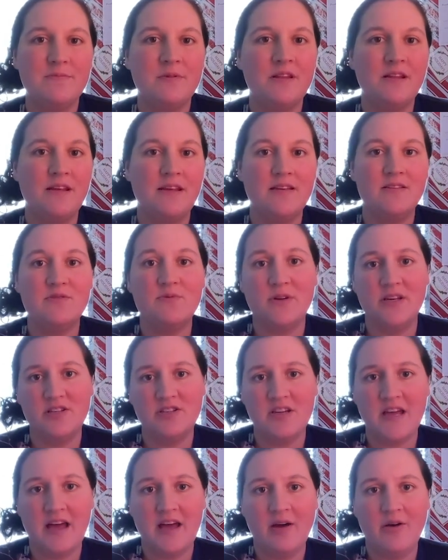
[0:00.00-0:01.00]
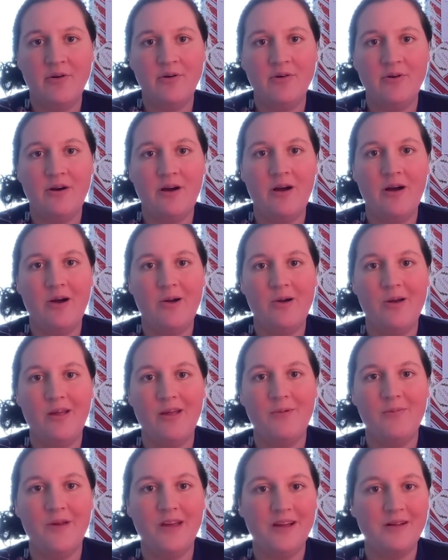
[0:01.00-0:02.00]
please reach out
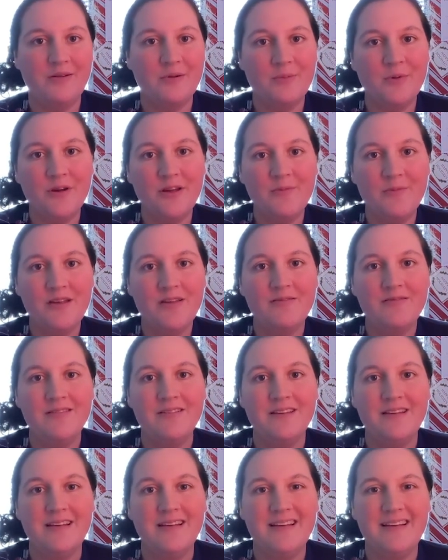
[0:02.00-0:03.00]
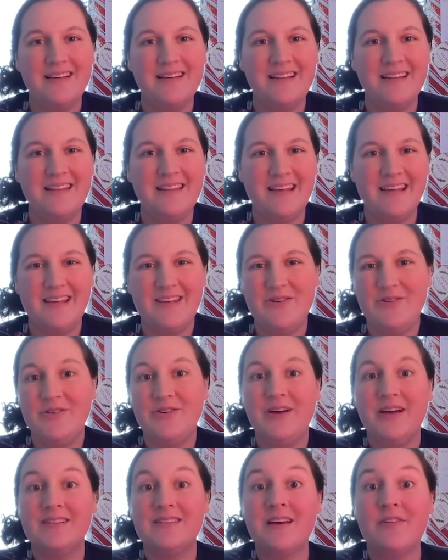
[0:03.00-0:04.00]
and make an appointment. Thank you, and
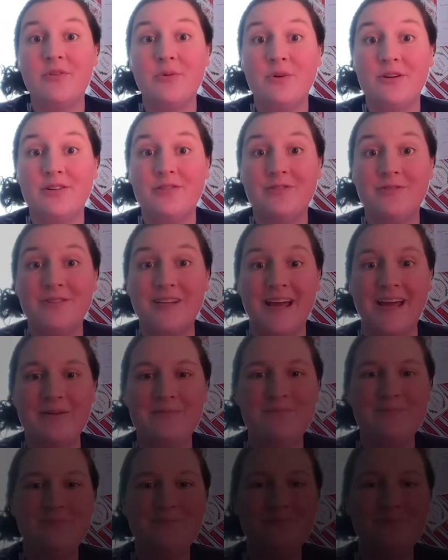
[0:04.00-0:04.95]
you guys have a wonderful day.